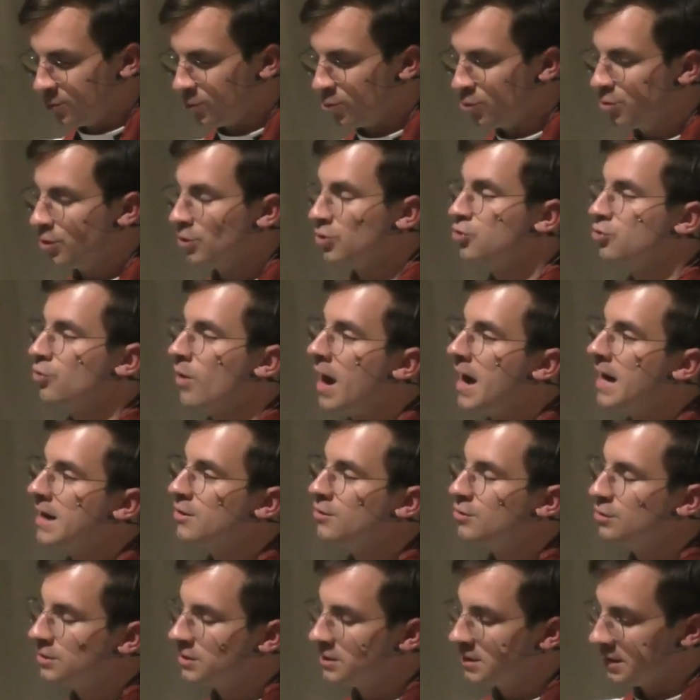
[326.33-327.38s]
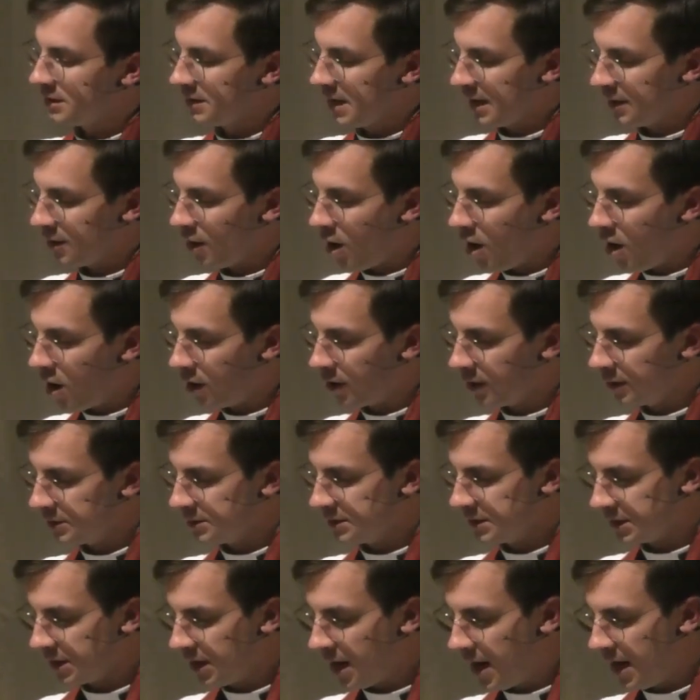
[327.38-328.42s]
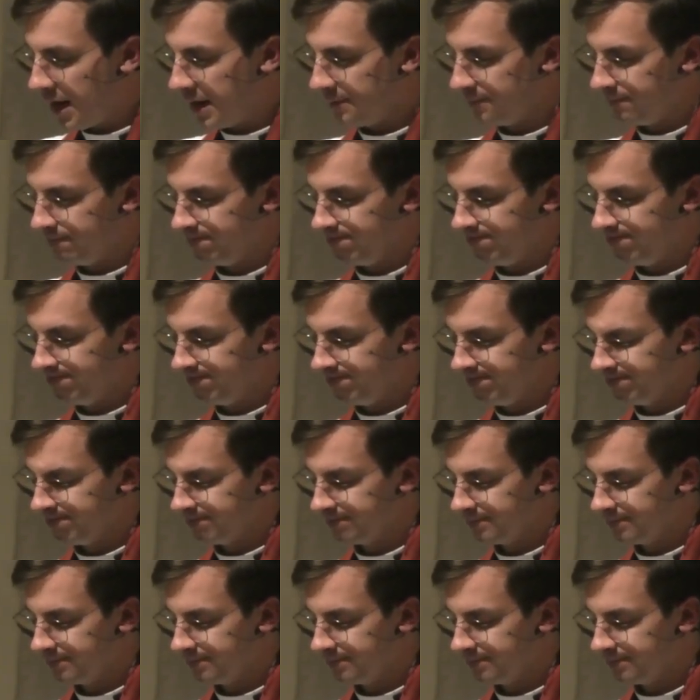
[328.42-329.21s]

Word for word: through the trials that are to come.